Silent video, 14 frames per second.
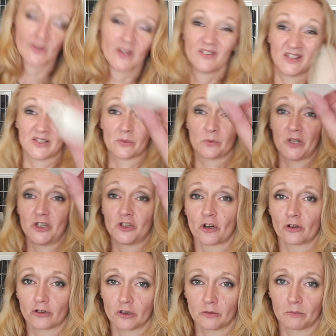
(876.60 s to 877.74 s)
this wee
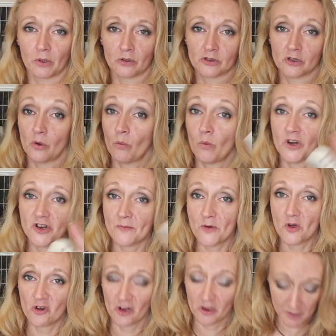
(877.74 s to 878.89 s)
junction box, which I'm
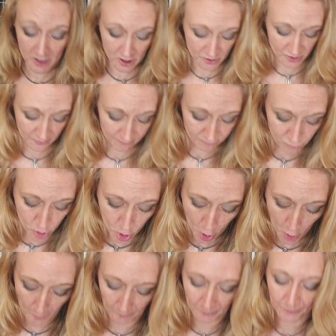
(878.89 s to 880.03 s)
not going to be using.
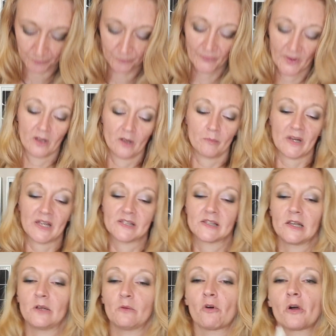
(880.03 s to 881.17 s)
Nope.
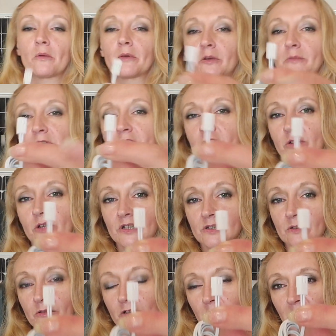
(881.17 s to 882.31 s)
Basically, what I'm going to be doing is
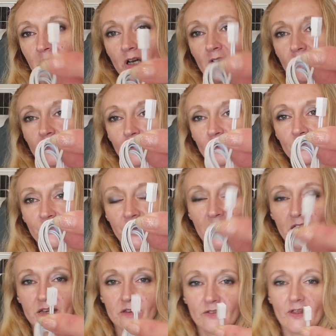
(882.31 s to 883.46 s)
I'm going to be cutting off the
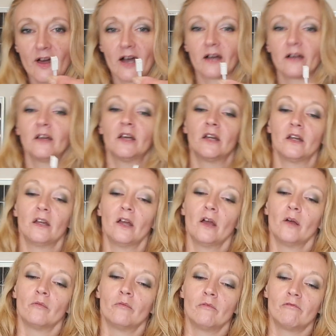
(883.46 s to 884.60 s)
end of that,
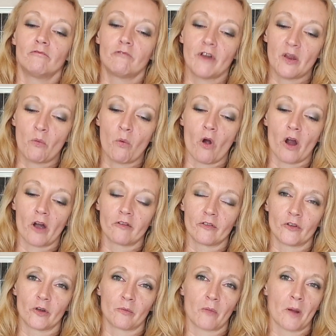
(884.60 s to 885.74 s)
rewiring
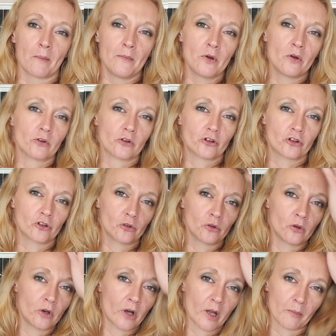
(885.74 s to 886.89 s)
them. I'm not
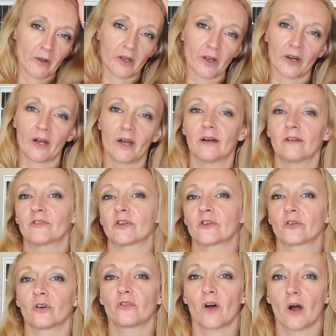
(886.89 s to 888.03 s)
sure, am I going to have to
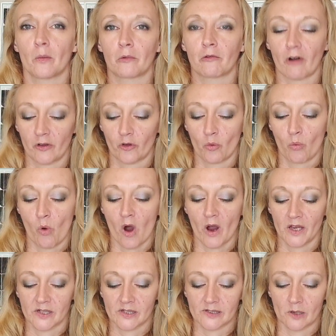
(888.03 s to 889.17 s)
sort of upgrade the
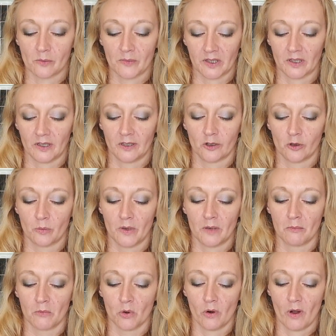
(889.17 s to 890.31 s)
wire to something a little bit
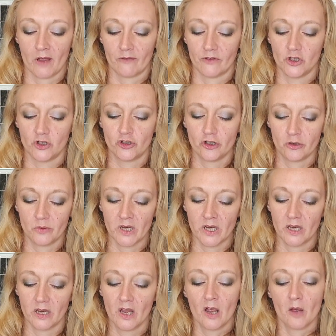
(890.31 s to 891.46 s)
more heavy
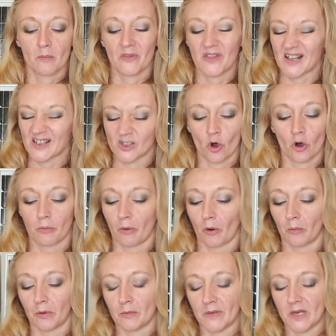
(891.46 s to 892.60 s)
duty, but that's not a
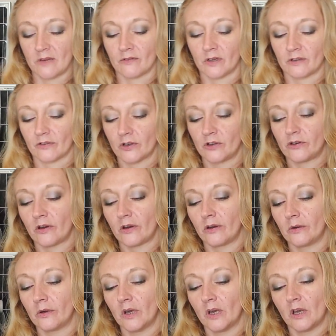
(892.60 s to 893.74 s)
problem even if I
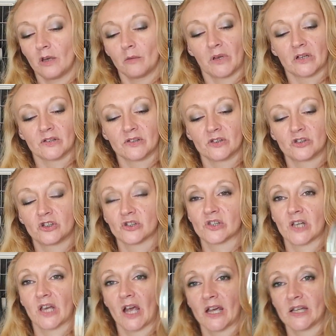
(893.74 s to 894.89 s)
do, because it's just a
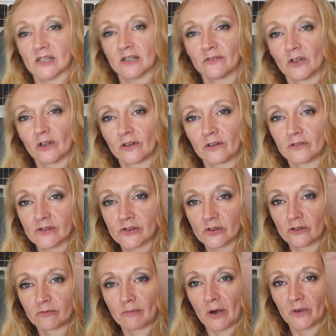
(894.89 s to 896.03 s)
case of sort
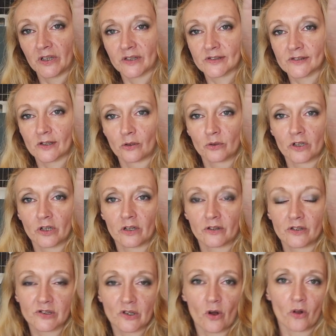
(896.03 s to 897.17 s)
of melting the solder
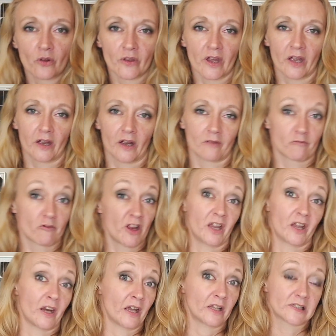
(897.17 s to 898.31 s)
that's on there and
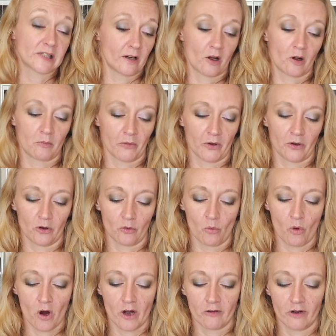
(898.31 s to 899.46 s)
reconnecting up my new
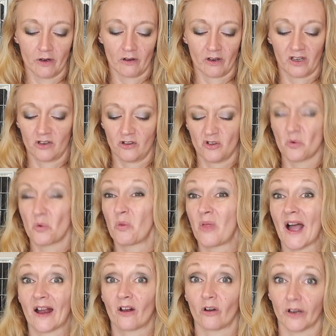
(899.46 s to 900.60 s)
wiring. I can do all
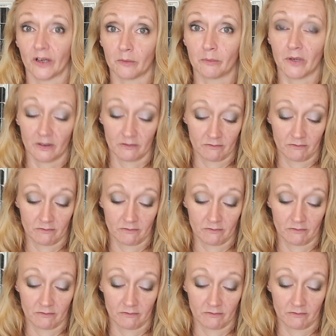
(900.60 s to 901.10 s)
that kind of bit.